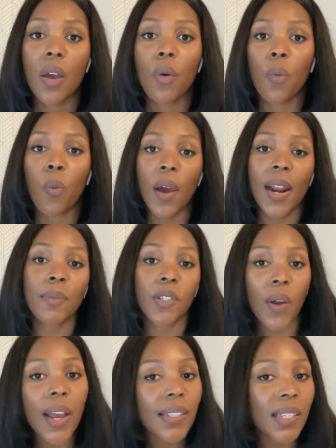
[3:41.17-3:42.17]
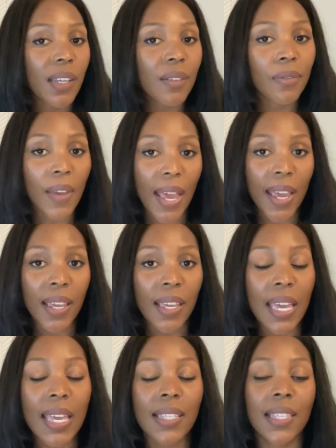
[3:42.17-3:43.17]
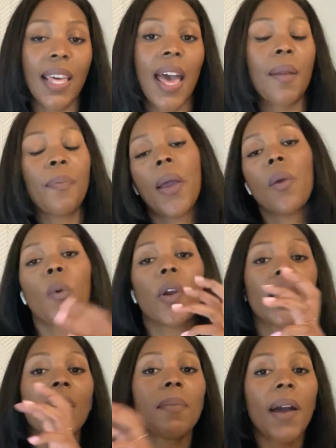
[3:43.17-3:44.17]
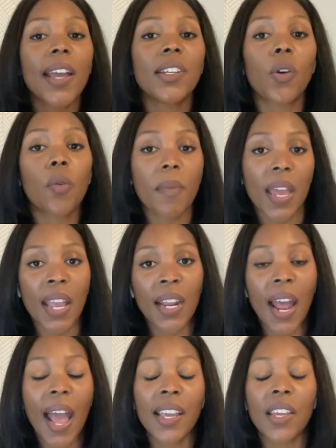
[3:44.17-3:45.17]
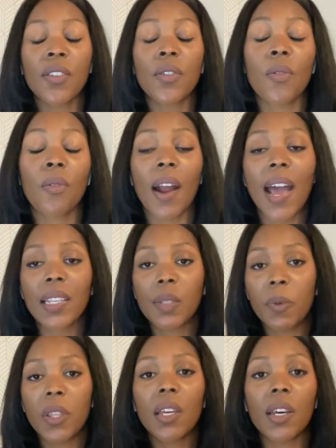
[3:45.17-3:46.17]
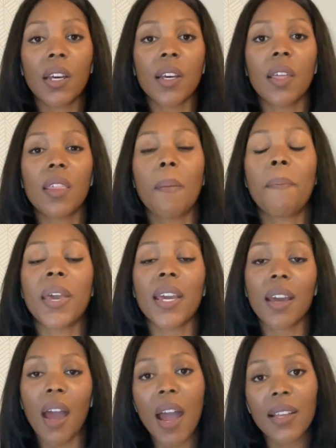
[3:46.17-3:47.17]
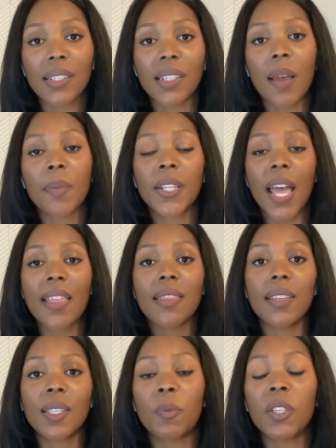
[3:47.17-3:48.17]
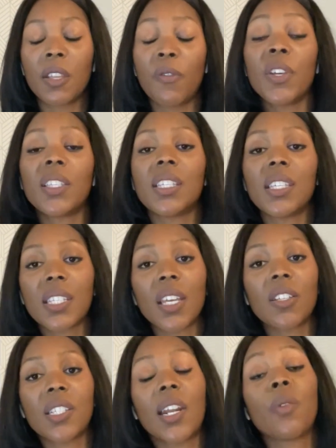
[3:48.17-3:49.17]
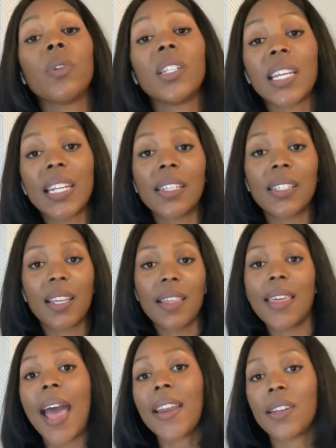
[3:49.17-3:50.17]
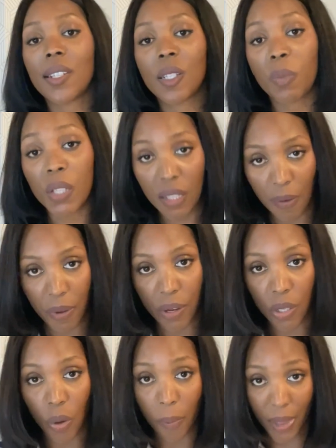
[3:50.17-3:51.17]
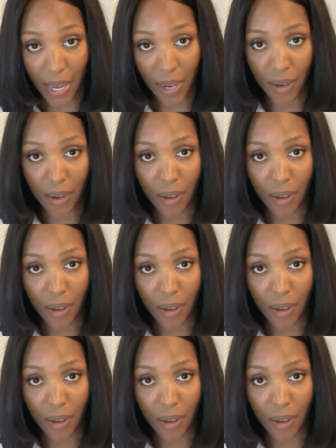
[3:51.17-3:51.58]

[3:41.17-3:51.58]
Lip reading: What I'm trying to convey is that by working by domain, I can grasp the big concepts and the specific details that are related to that specific domain.